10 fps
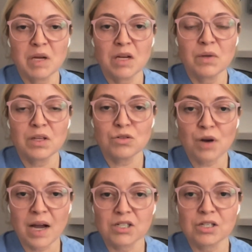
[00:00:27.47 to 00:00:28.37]
in with
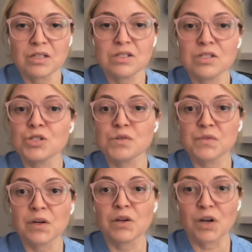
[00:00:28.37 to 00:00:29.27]
contractions and she
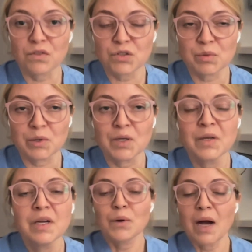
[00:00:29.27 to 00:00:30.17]
was very uncomfortable.
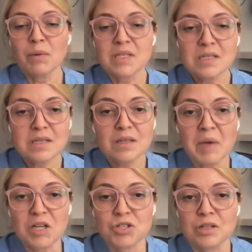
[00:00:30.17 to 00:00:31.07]
So I went to see the
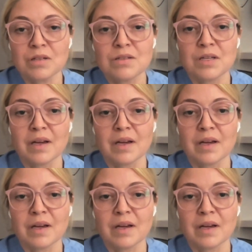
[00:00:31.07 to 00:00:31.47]
patient.